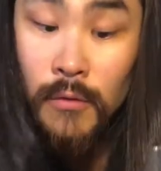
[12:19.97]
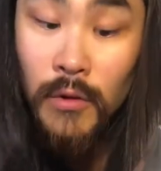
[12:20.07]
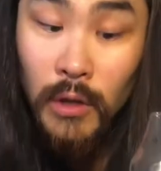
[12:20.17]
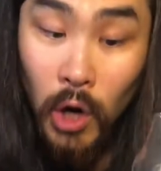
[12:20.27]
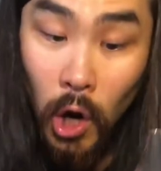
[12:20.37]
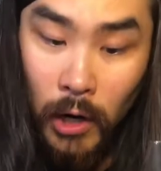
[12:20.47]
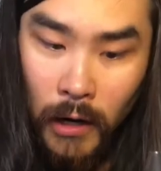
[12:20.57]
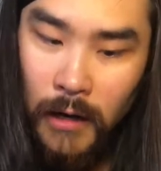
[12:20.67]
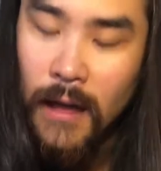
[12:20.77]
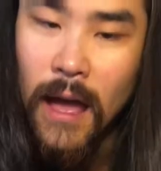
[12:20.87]
For the
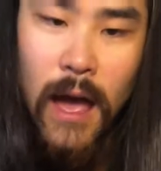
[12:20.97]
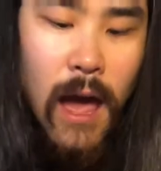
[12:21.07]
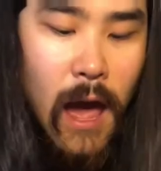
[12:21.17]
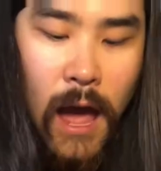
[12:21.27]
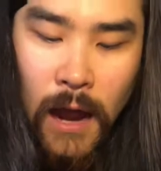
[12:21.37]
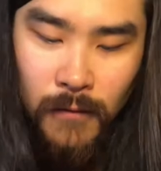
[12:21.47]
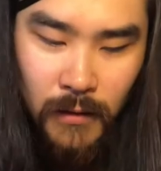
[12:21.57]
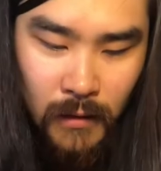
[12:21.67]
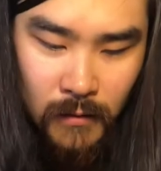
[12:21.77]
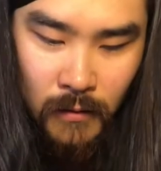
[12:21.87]
Carta,
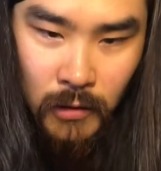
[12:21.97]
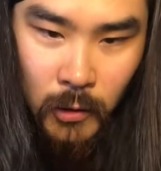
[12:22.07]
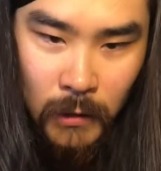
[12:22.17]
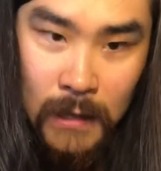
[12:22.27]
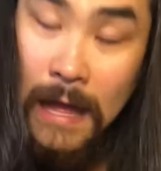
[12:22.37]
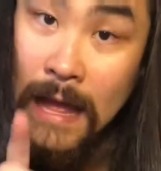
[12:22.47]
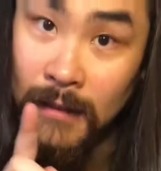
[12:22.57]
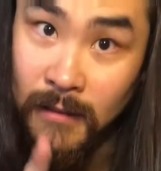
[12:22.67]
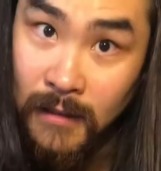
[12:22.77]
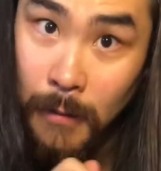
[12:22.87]
everything's included
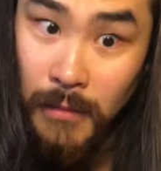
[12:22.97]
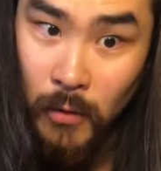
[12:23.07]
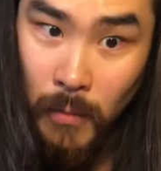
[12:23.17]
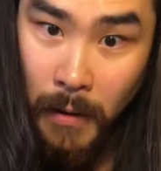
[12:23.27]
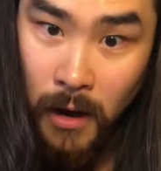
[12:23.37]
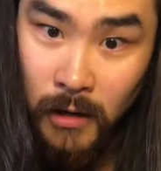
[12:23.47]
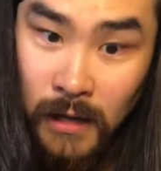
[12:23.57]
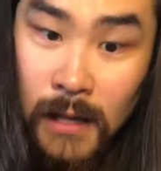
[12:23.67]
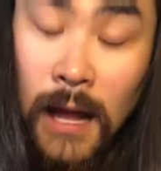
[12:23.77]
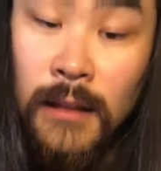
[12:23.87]
except their repair
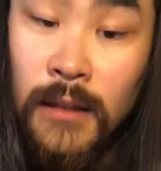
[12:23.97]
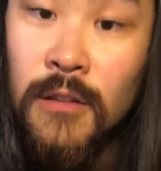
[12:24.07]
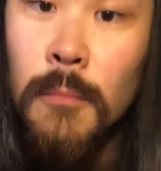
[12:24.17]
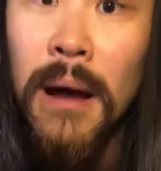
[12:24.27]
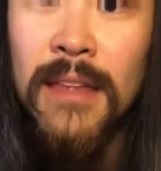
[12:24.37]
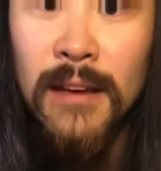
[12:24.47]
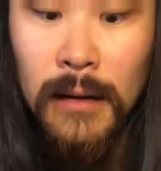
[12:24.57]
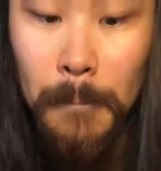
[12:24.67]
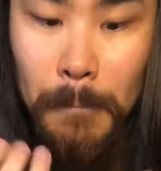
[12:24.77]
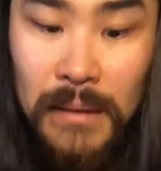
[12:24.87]
kit unless you buy the
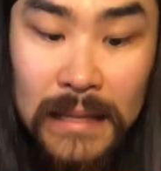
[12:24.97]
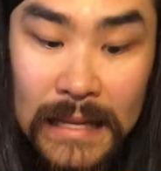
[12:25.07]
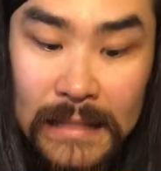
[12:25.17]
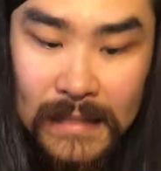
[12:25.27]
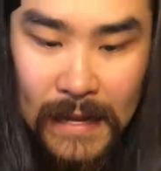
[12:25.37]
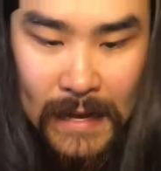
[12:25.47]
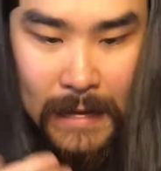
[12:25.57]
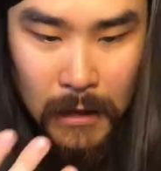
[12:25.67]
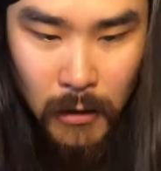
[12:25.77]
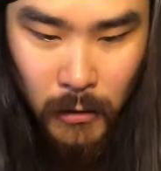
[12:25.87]
complete
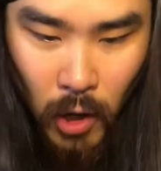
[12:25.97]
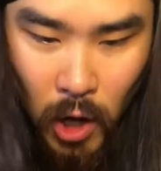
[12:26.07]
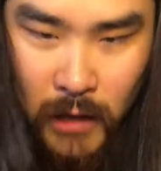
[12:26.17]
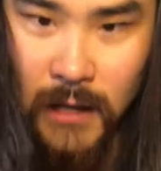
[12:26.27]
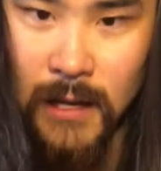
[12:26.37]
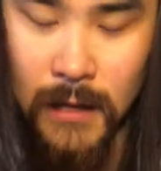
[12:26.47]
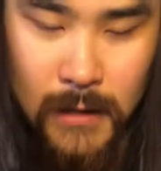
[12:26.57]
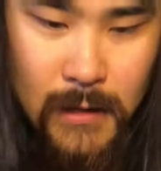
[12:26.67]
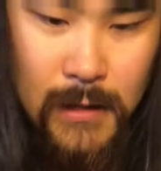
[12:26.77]
Carta kit.